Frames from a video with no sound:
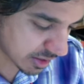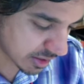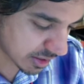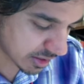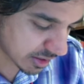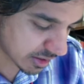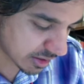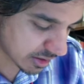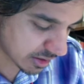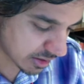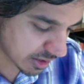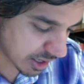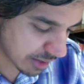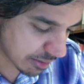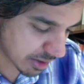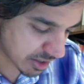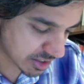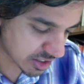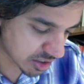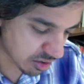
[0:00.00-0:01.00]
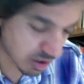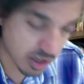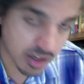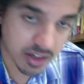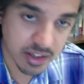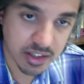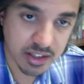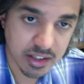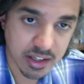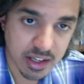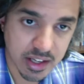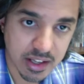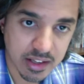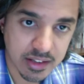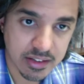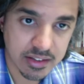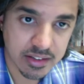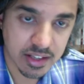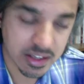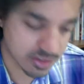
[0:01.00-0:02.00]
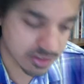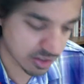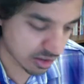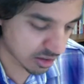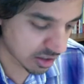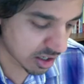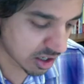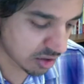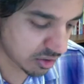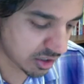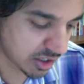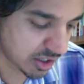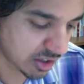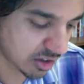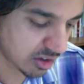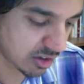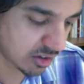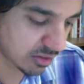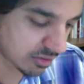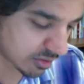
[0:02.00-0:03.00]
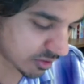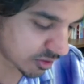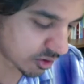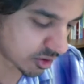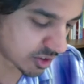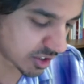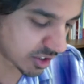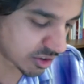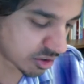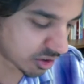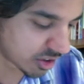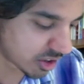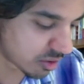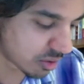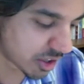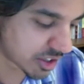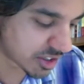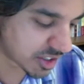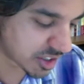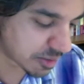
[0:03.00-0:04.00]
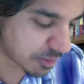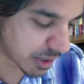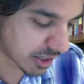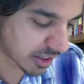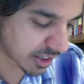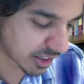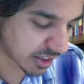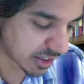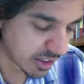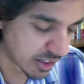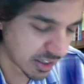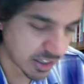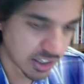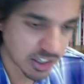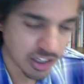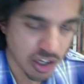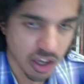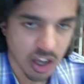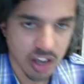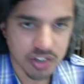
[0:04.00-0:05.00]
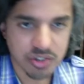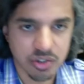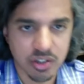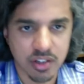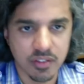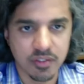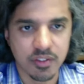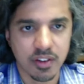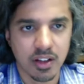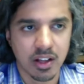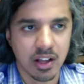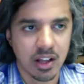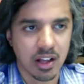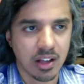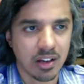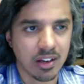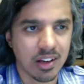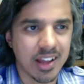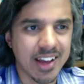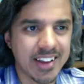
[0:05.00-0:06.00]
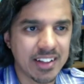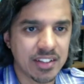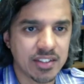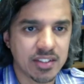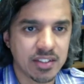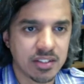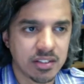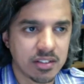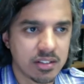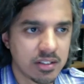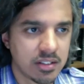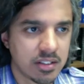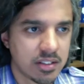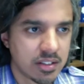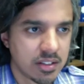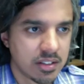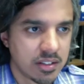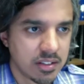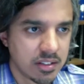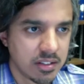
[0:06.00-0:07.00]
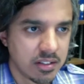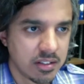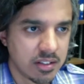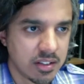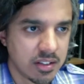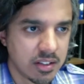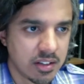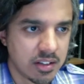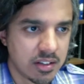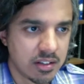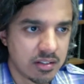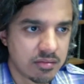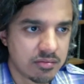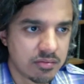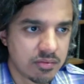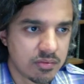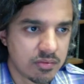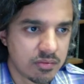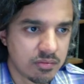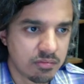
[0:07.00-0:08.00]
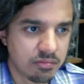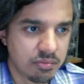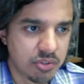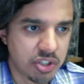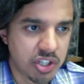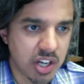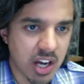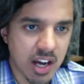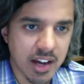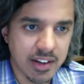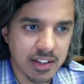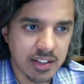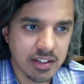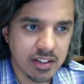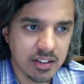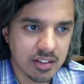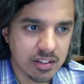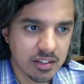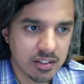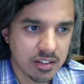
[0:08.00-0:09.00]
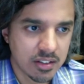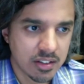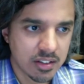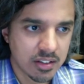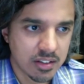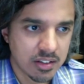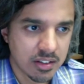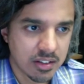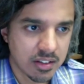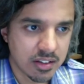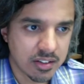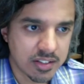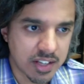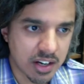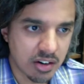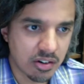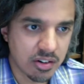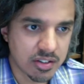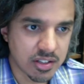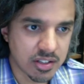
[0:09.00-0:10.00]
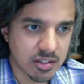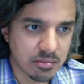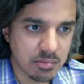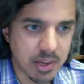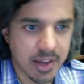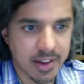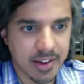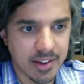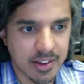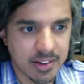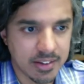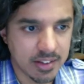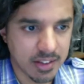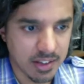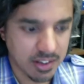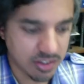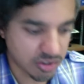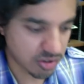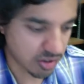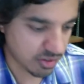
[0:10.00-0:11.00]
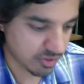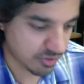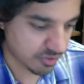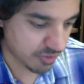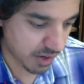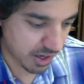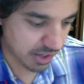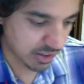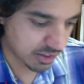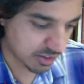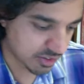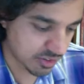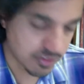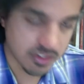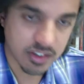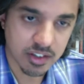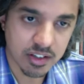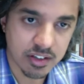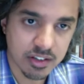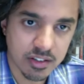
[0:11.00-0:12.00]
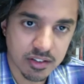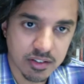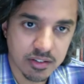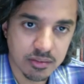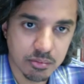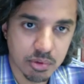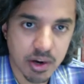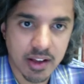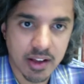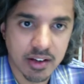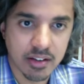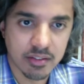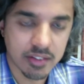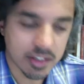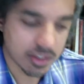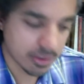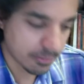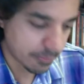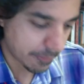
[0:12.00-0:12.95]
Ayman al-Zawahiri and al-Zarqawi here. Of course, I told you to watch the spelling. A sort of light jihadi terrorism and a sort of violent brand of it.